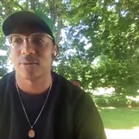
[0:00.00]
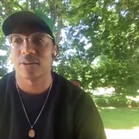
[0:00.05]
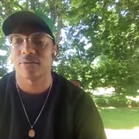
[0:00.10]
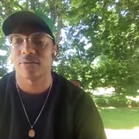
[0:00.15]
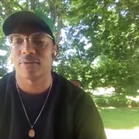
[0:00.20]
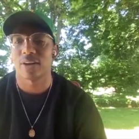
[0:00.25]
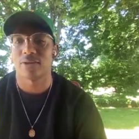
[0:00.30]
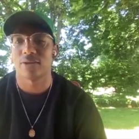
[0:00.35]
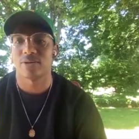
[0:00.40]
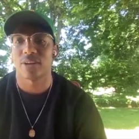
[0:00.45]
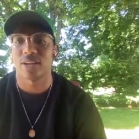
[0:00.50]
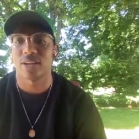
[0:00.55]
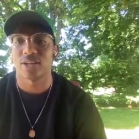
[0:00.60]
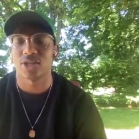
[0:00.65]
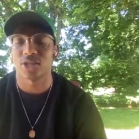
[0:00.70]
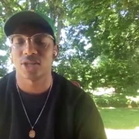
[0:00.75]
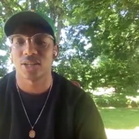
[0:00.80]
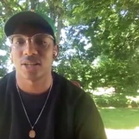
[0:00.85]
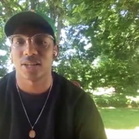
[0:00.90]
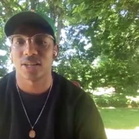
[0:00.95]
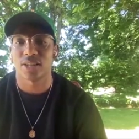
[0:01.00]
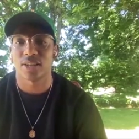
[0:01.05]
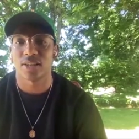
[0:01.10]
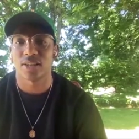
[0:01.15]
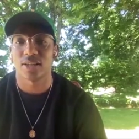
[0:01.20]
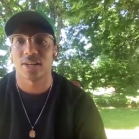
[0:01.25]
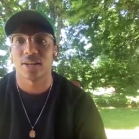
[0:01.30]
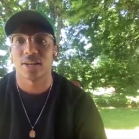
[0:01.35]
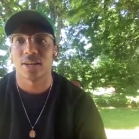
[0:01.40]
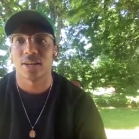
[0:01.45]
foundation
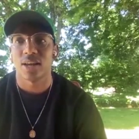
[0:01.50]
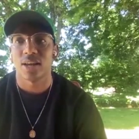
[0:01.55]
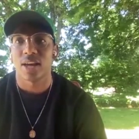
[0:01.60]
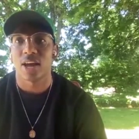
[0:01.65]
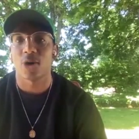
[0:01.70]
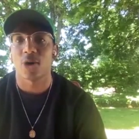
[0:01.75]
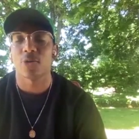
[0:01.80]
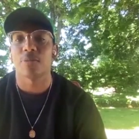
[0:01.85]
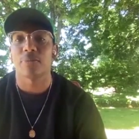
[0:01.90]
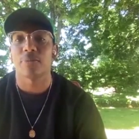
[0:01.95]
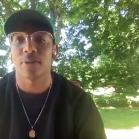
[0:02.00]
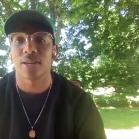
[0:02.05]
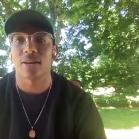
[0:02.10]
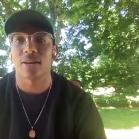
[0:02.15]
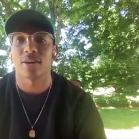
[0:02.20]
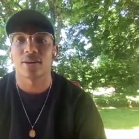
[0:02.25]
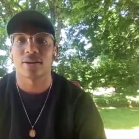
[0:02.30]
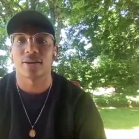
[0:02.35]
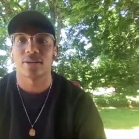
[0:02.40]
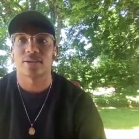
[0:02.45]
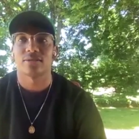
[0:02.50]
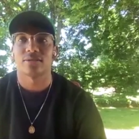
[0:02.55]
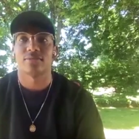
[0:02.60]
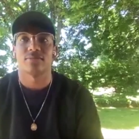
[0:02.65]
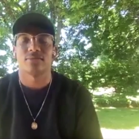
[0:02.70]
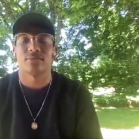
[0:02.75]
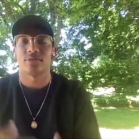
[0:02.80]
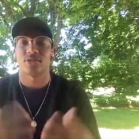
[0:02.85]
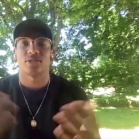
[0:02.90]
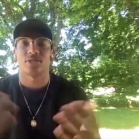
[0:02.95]
and helped me on
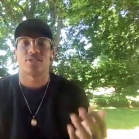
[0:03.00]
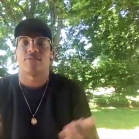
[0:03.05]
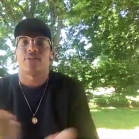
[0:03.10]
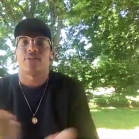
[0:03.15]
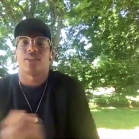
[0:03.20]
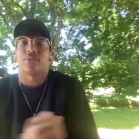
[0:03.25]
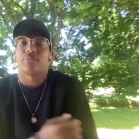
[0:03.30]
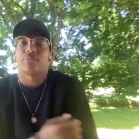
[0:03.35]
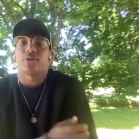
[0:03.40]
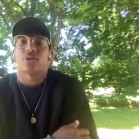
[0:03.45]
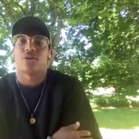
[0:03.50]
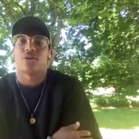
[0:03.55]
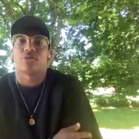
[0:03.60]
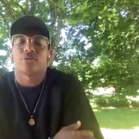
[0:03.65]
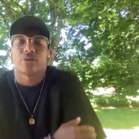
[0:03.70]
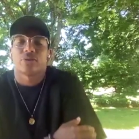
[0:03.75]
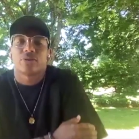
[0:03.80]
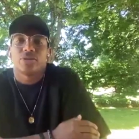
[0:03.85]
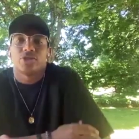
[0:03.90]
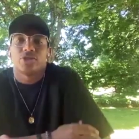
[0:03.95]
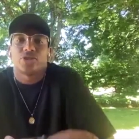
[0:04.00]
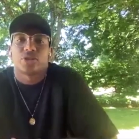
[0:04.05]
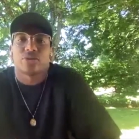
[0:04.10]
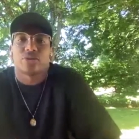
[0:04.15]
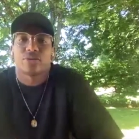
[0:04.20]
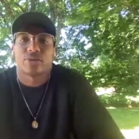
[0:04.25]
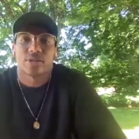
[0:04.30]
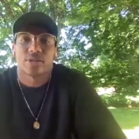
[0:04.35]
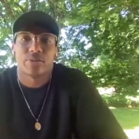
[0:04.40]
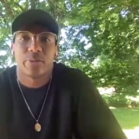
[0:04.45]
just developing artwork in
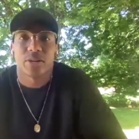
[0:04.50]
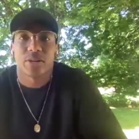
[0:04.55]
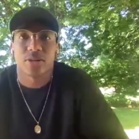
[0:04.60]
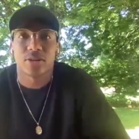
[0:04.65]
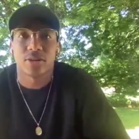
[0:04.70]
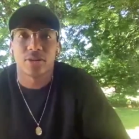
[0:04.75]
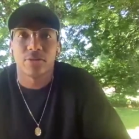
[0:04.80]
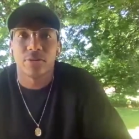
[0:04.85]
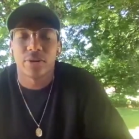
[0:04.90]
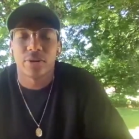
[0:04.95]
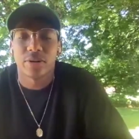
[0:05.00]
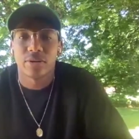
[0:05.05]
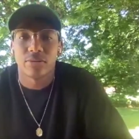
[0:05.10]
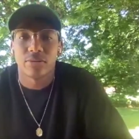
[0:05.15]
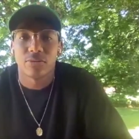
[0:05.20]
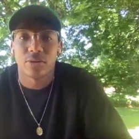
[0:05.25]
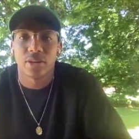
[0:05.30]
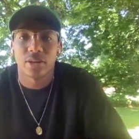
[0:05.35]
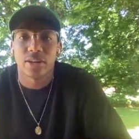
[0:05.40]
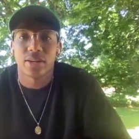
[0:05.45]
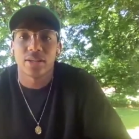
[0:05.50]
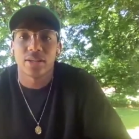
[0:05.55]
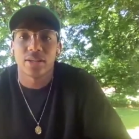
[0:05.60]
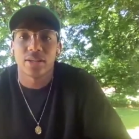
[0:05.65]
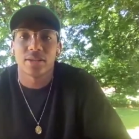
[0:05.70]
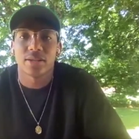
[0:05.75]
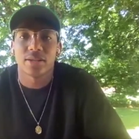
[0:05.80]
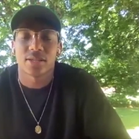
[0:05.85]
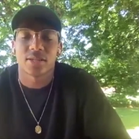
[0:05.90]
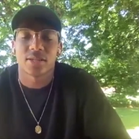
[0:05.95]
general, especially when relating
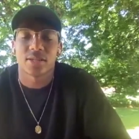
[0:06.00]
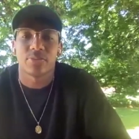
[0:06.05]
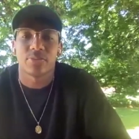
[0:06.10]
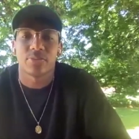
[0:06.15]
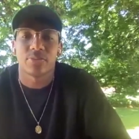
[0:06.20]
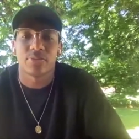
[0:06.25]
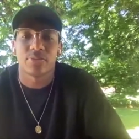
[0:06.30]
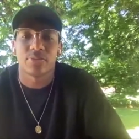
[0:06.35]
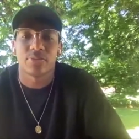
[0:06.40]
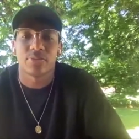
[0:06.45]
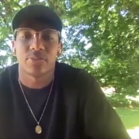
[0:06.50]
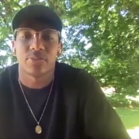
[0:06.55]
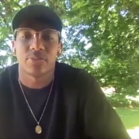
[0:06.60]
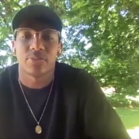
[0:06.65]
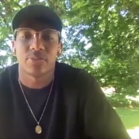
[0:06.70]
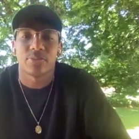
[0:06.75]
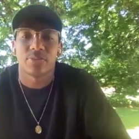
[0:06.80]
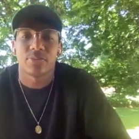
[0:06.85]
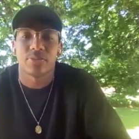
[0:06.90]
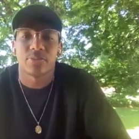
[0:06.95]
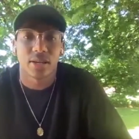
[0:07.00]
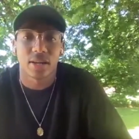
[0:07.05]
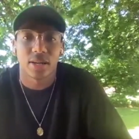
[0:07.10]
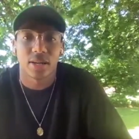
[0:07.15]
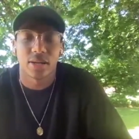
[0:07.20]
to sports and the